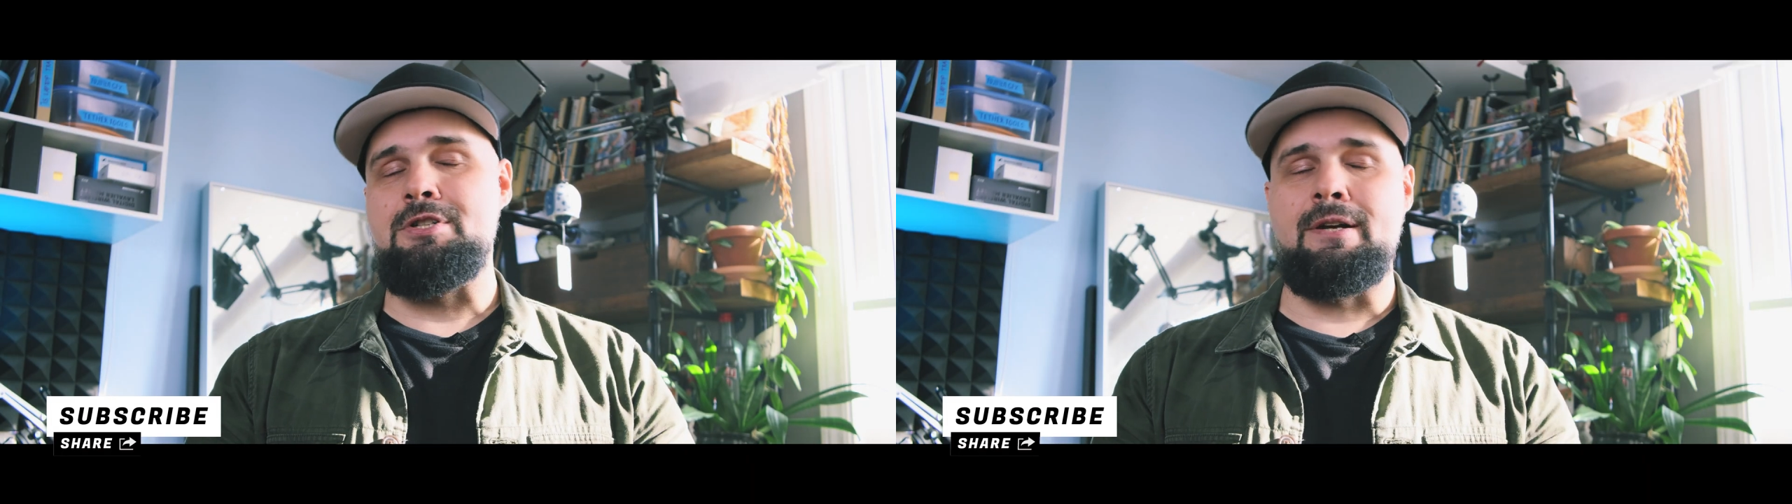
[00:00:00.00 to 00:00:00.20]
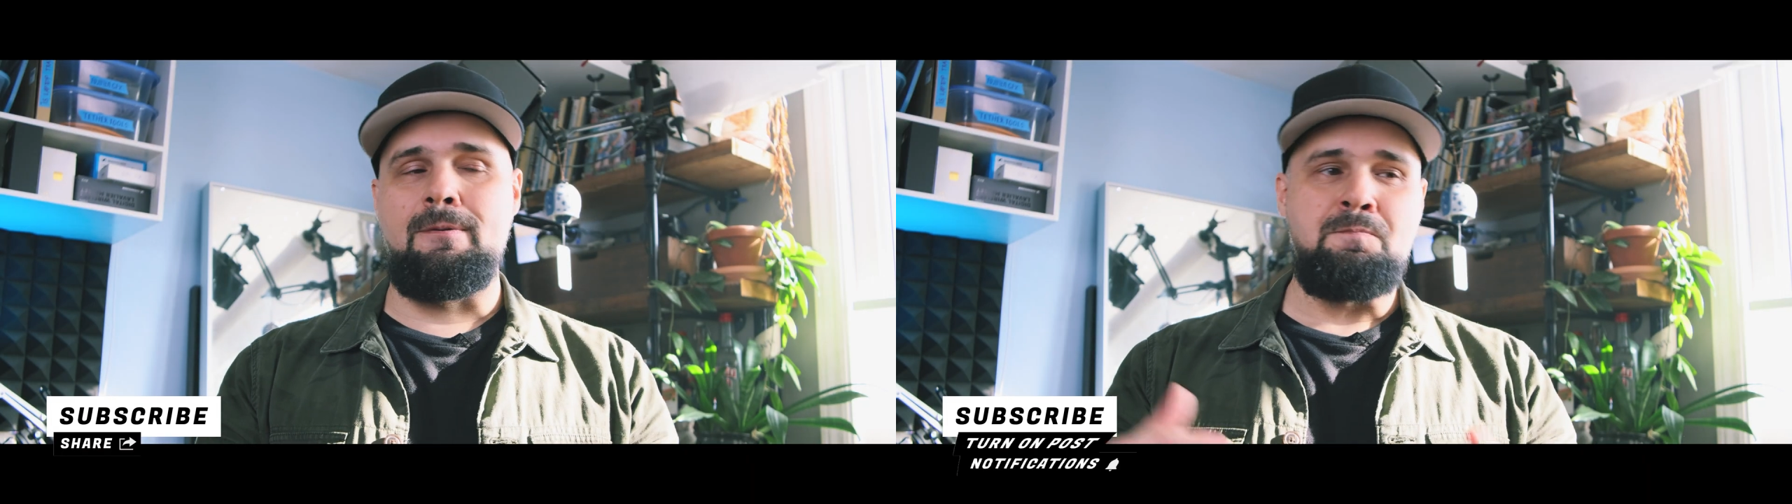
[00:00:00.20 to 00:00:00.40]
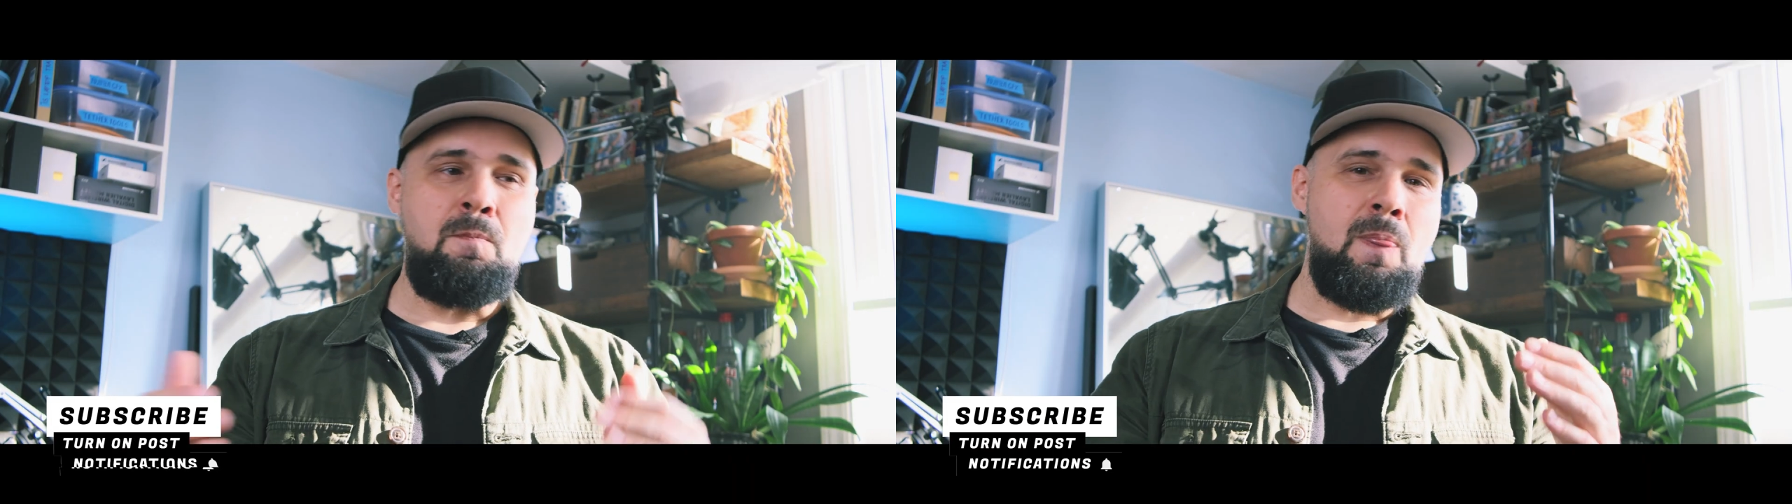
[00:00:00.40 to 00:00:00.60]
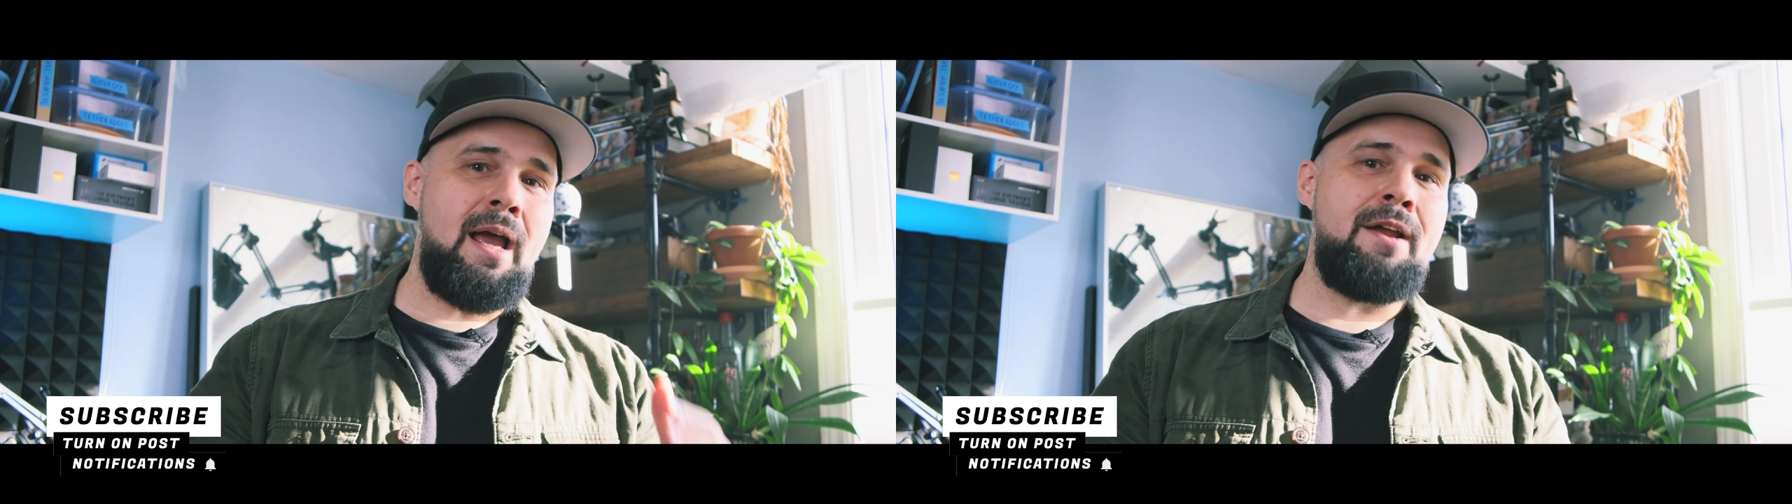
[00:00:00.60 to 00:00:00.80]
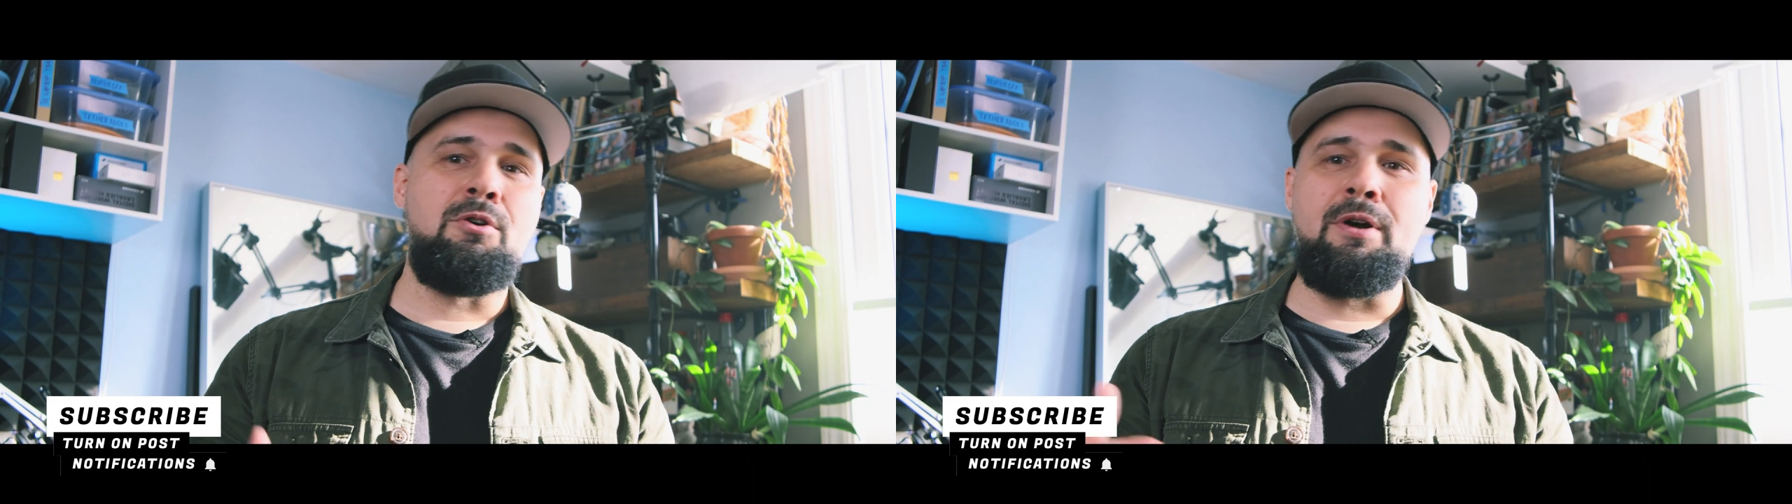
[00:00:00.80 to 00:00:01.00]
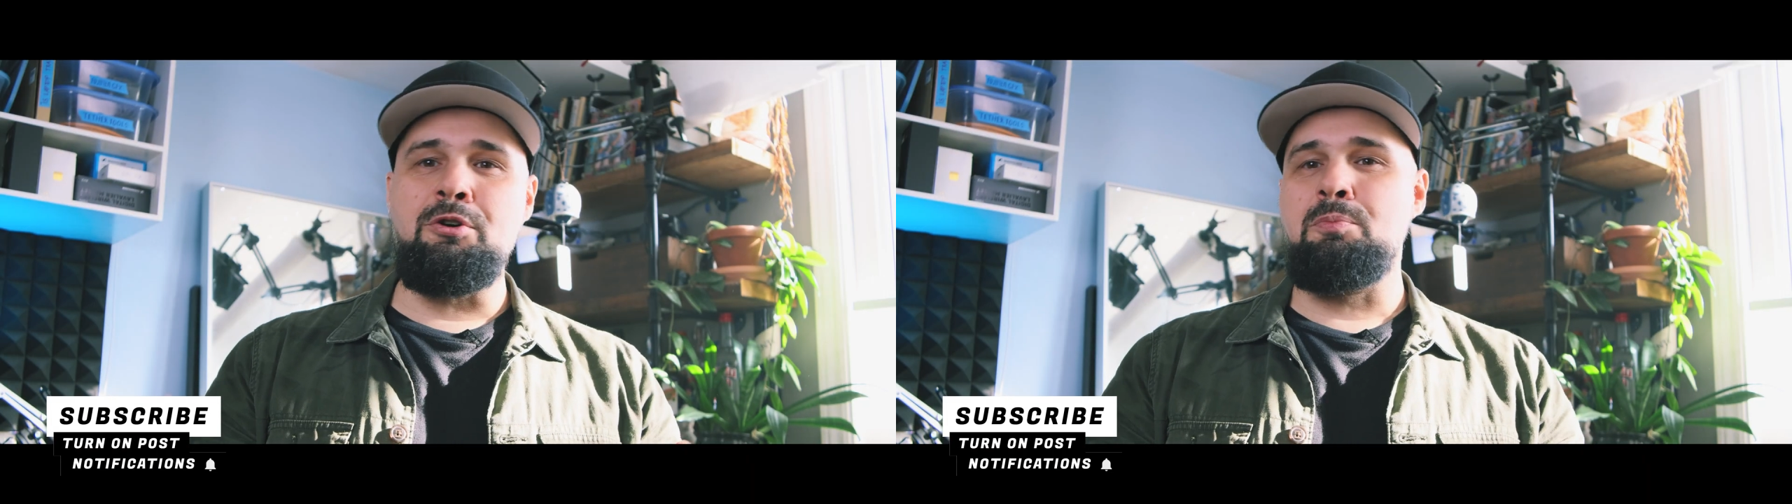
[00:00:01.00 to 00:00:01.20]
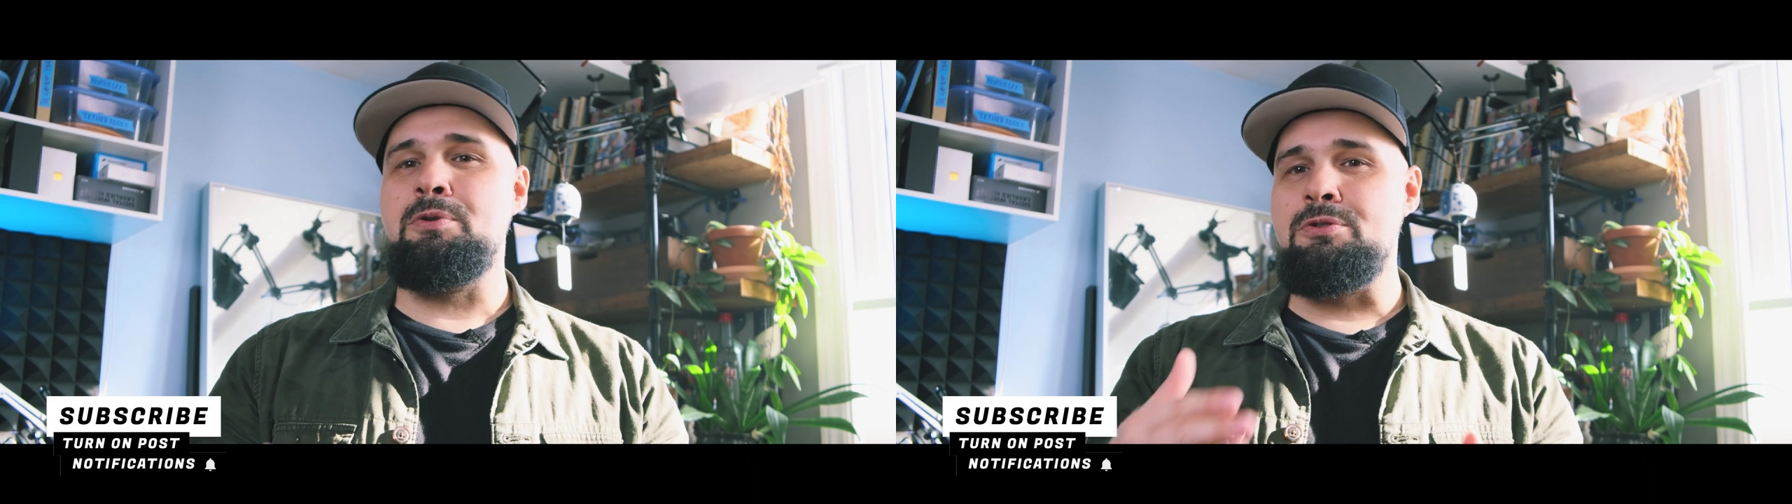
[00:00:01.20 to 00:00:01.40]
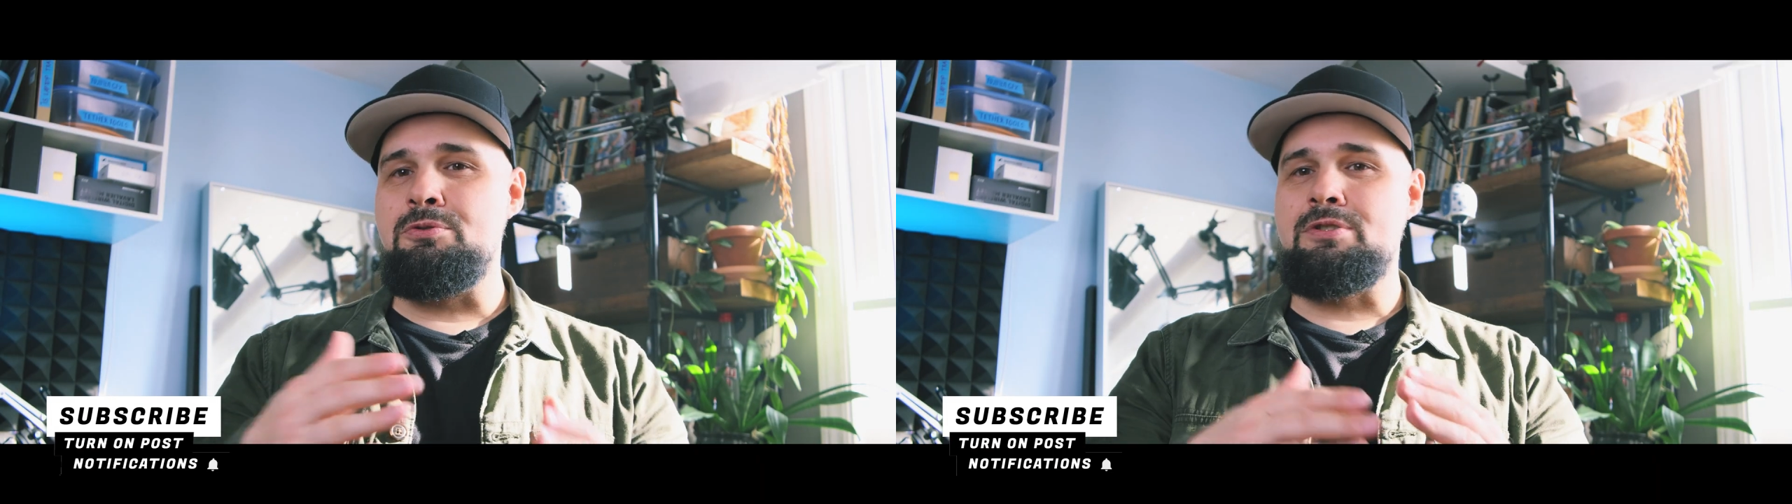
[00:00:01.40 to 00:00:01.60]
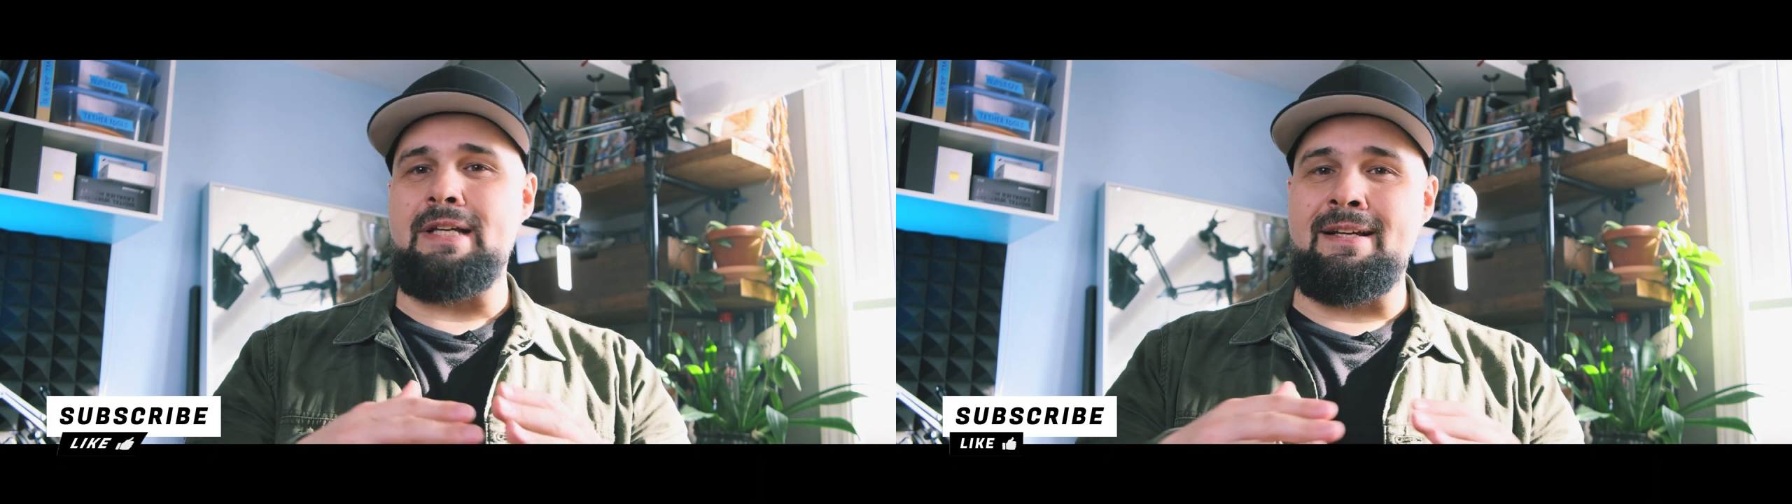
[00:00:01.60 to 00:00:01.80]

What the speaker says: channel. I know I don't produce